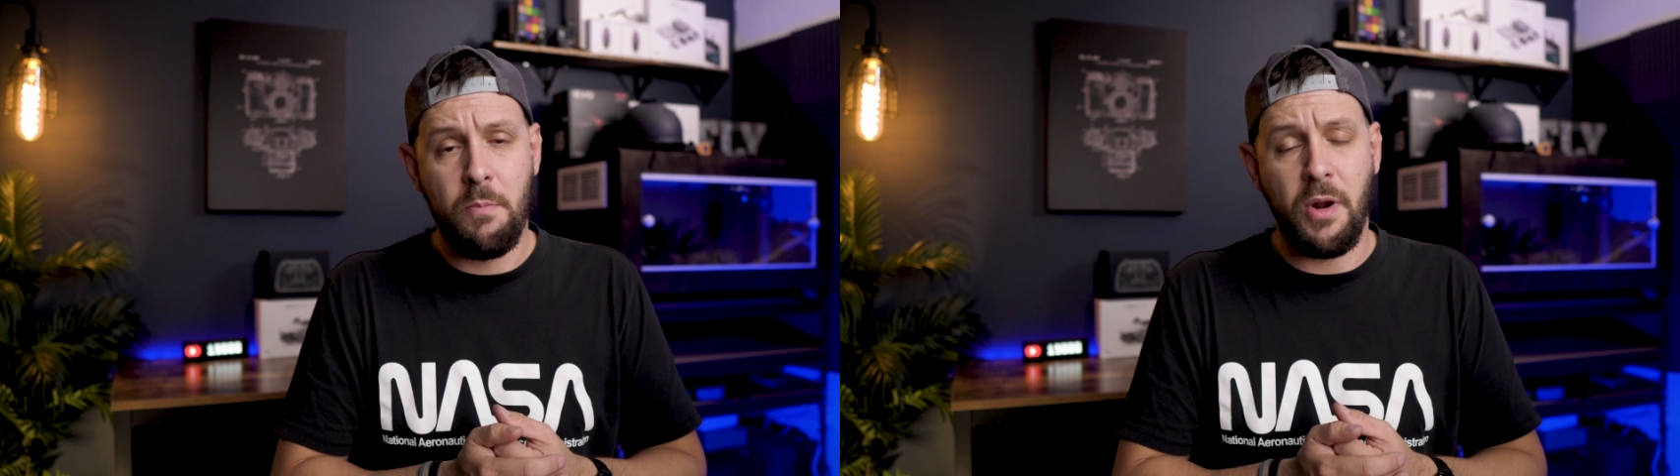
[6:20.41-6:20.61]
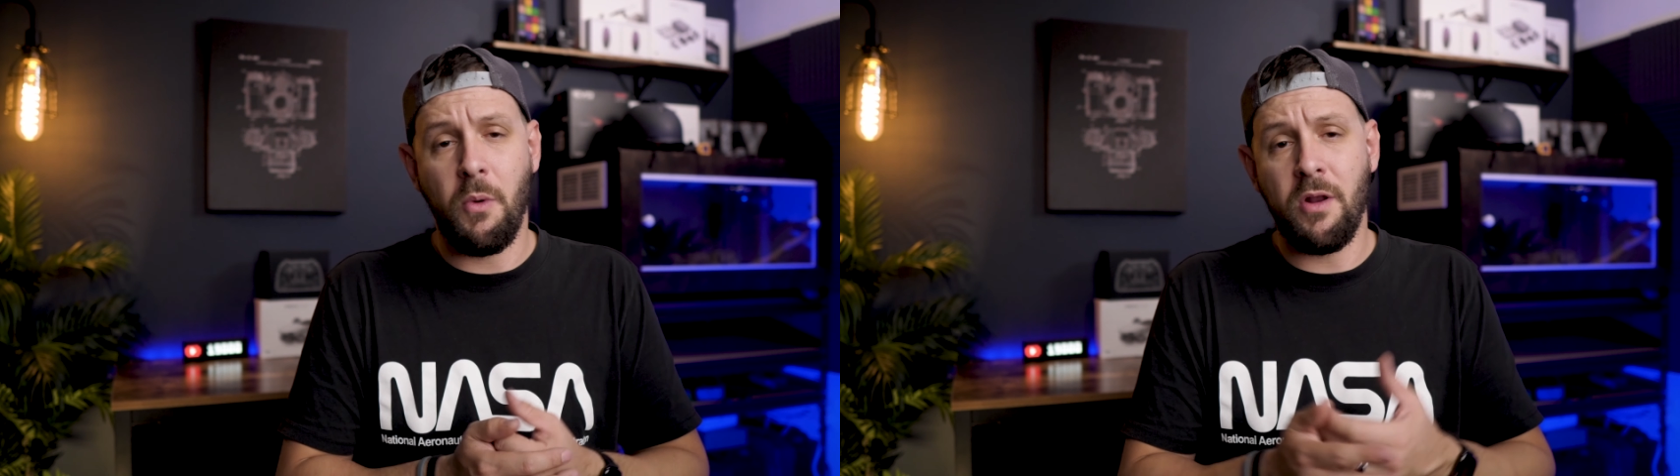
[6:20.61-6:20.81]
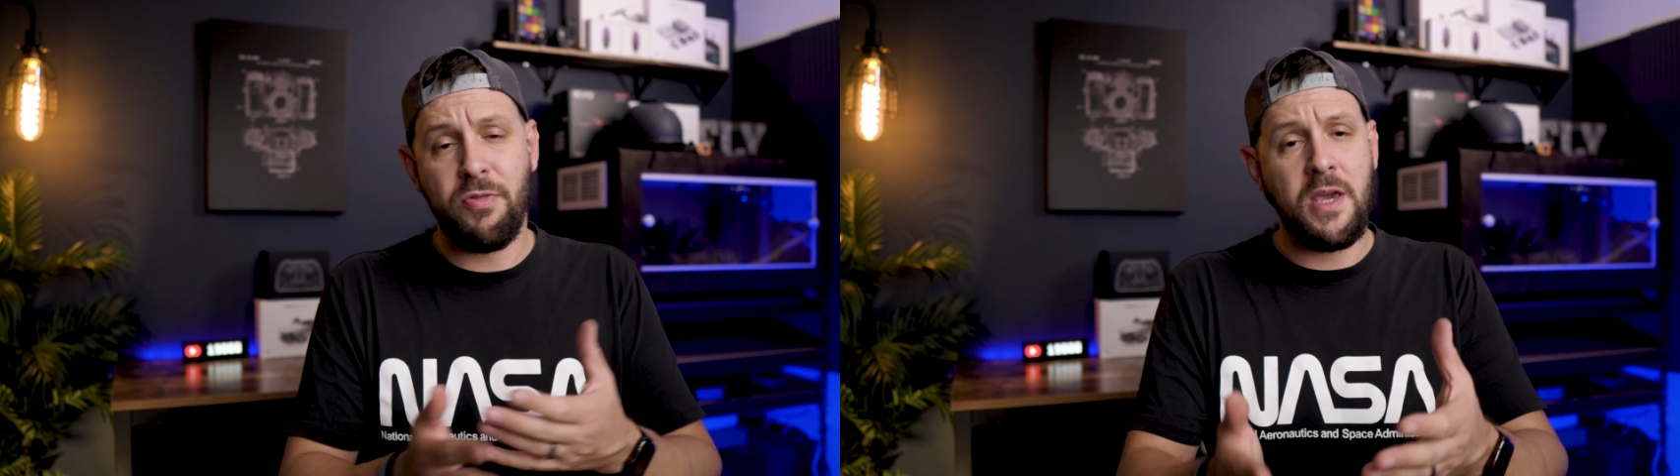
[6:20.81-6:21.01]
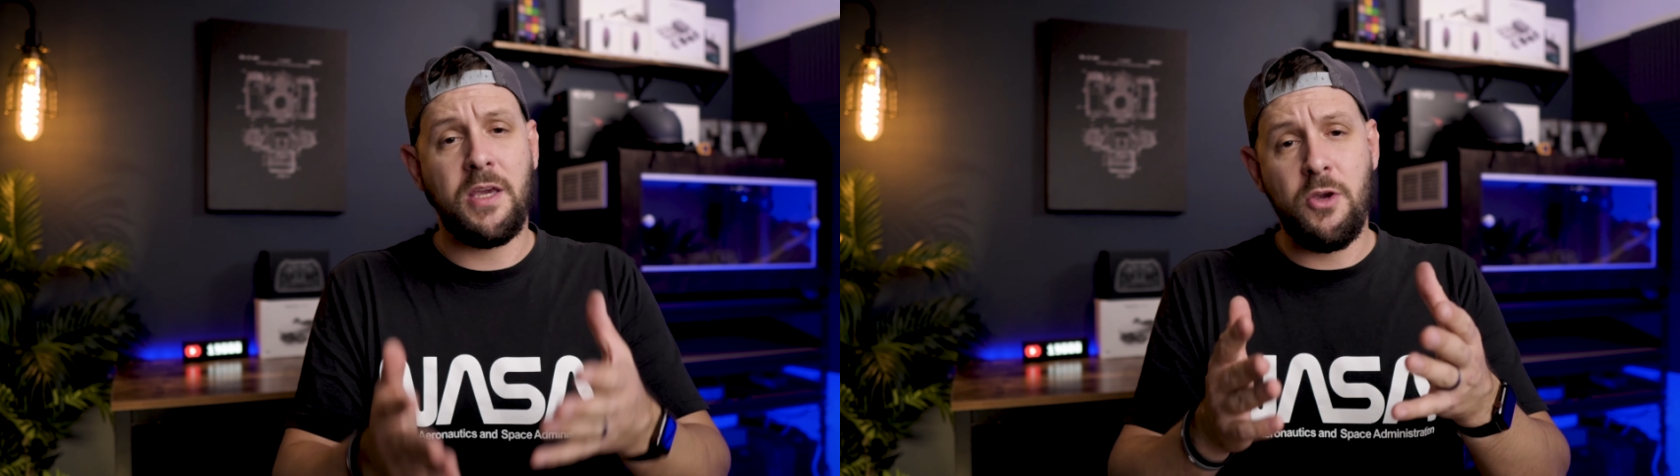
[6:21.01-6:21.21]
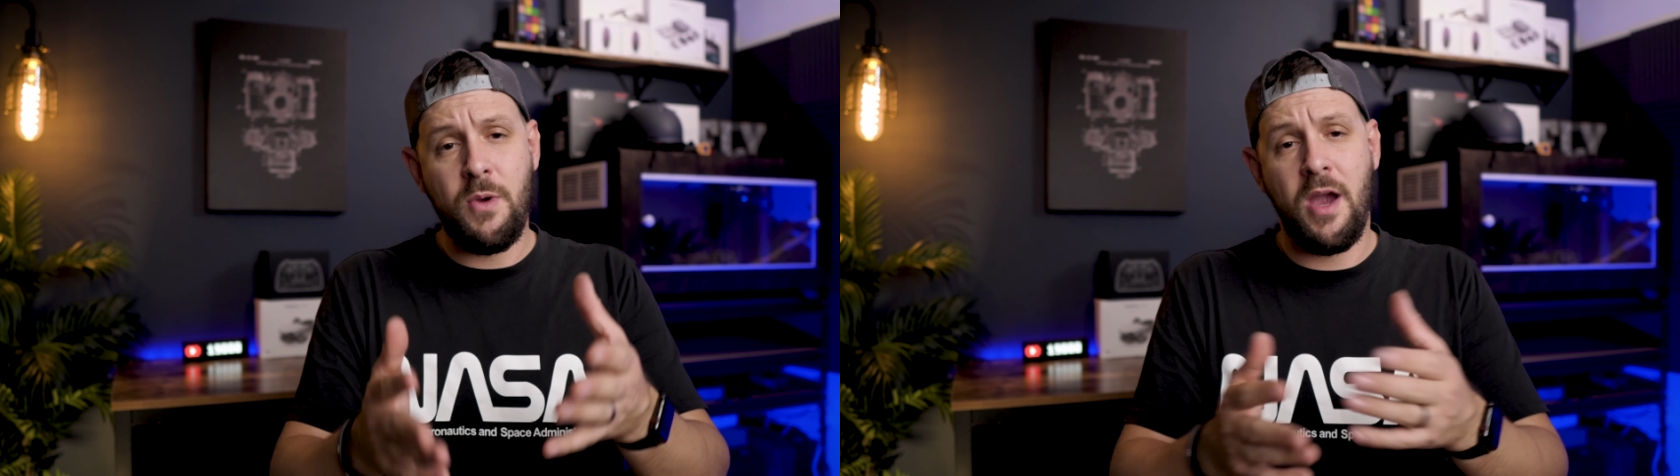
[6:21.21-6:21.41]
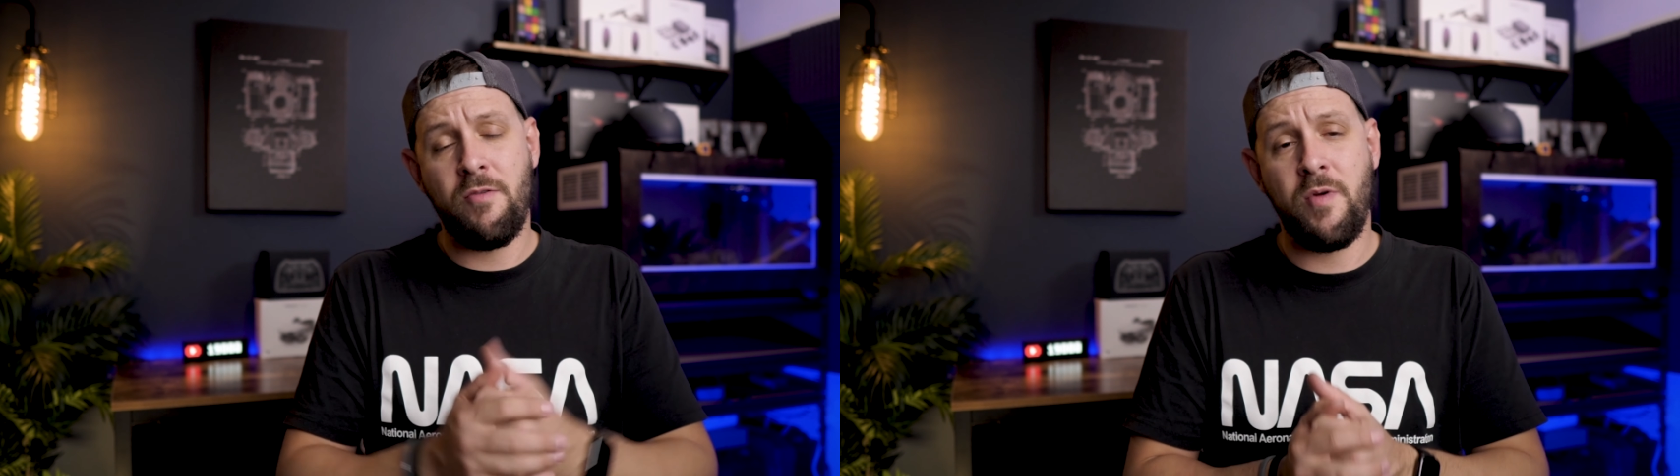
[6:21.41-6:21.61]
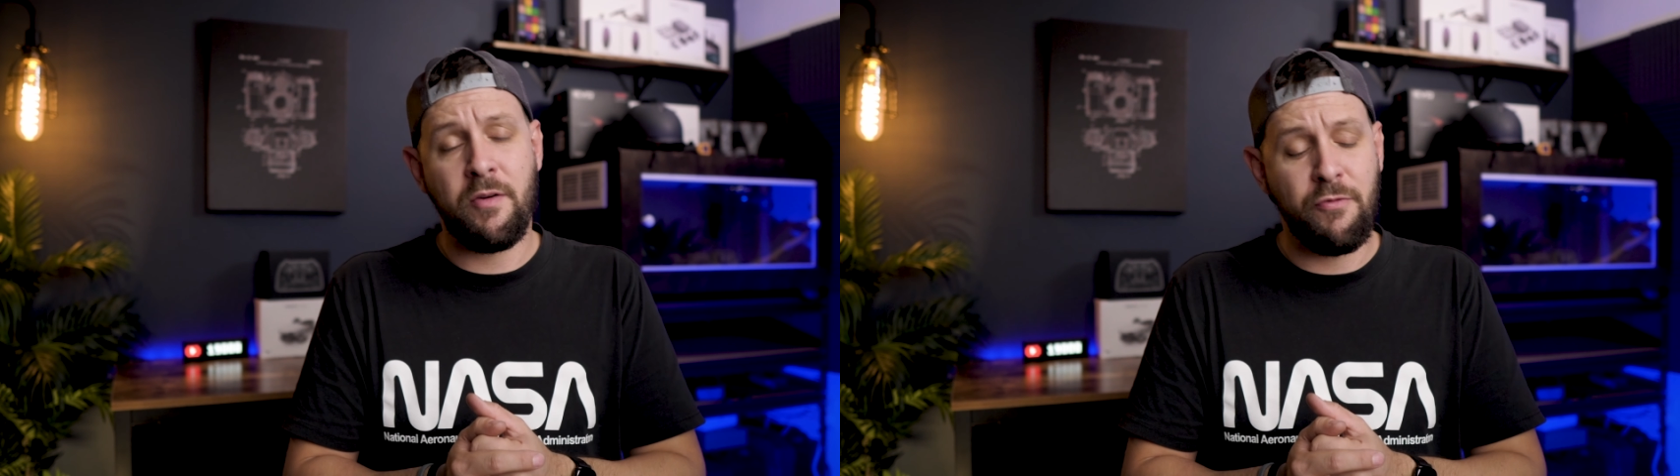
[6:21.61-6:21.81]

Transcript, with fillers: but I wanna thank you, Henrik,